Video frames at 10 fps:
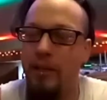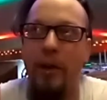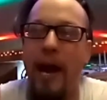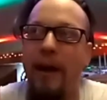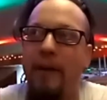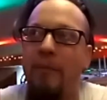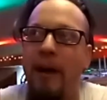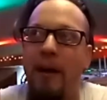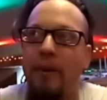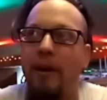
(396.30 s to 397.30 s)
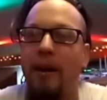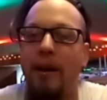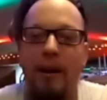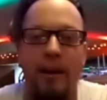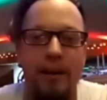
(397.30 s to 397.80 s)
I
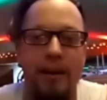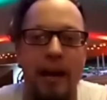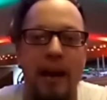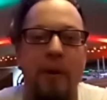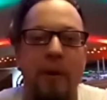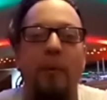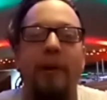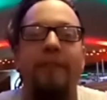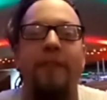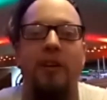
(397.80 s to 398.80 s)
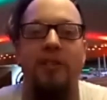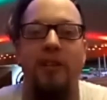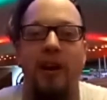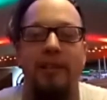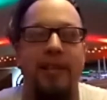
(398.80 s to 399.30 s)
remember when we first
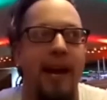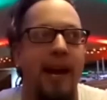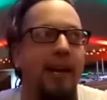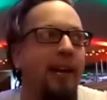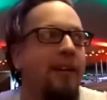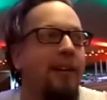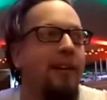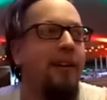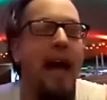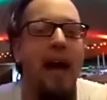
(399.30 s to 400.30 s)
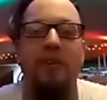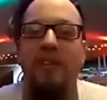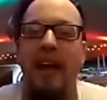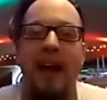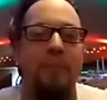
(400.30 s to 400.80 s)
started tagging. I was
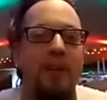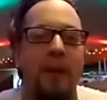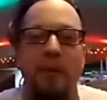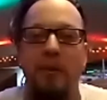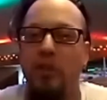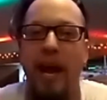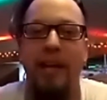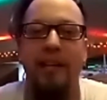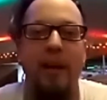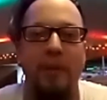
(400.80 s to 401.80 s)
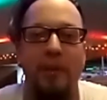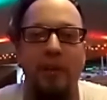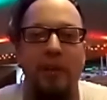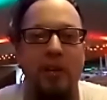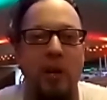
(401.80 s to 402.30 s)
amped up and jacked up and
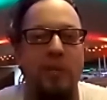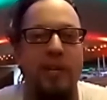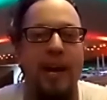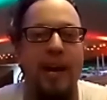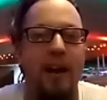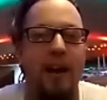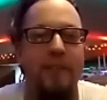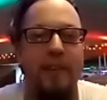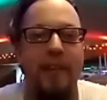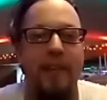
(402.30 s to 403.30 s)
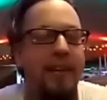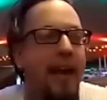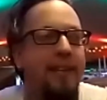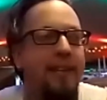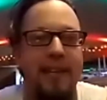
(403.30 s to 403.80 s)
good to go day of, and then the
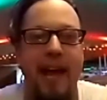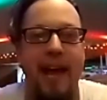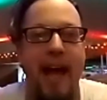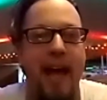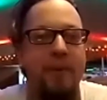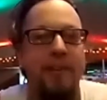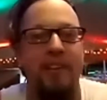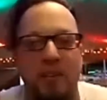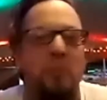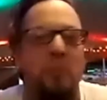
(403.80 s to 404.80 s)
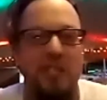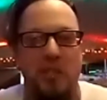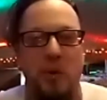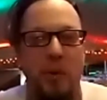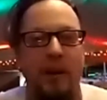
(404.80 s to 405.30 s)
next day I'd be a little bit
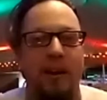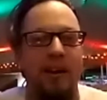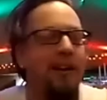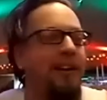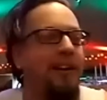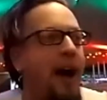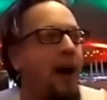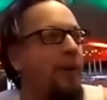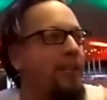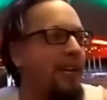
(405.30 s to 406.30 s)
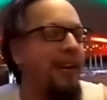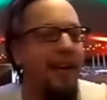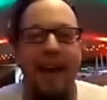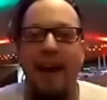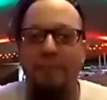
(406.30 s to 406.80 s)
sore. Now it's like,
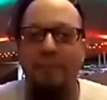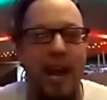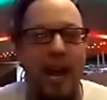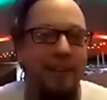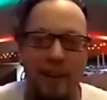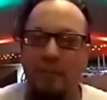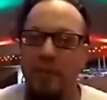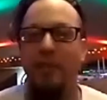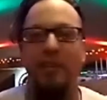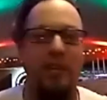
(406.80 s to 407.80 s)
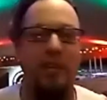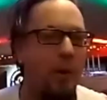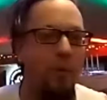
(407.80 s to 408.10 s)
hey, I'm jacked up, good to go,